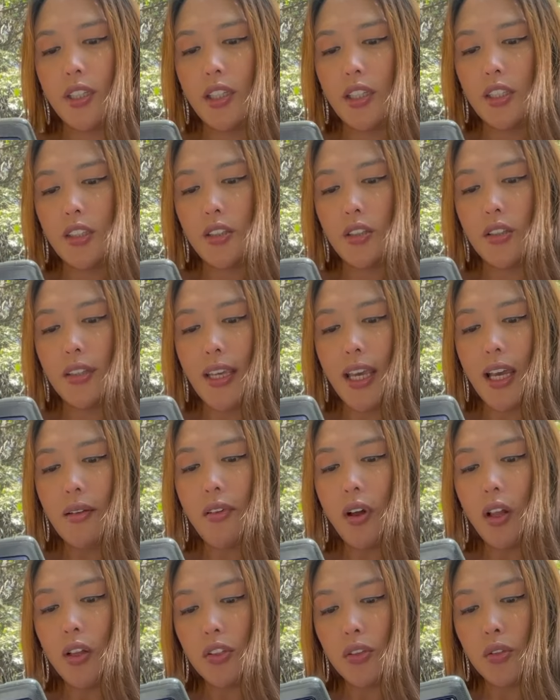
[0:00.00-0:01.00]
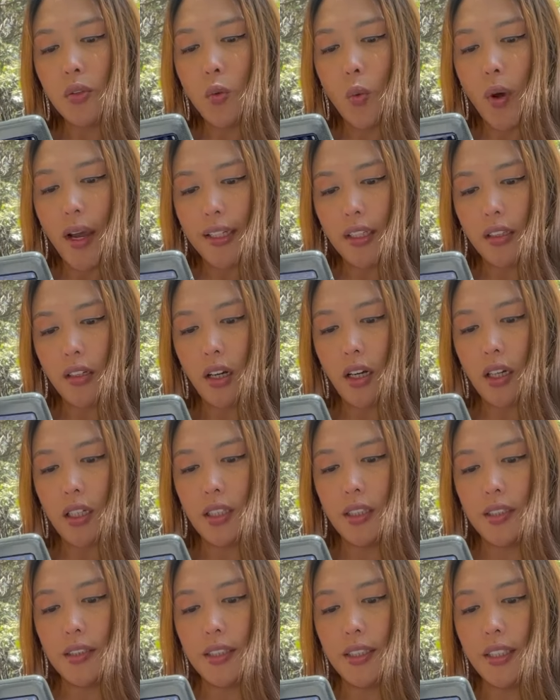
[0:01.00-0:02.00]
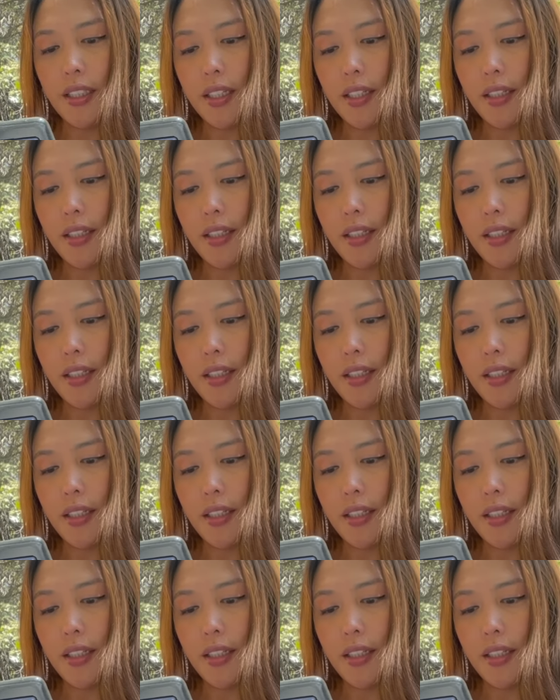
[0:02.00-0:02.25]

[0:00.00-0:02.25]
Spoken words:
so they have also white color,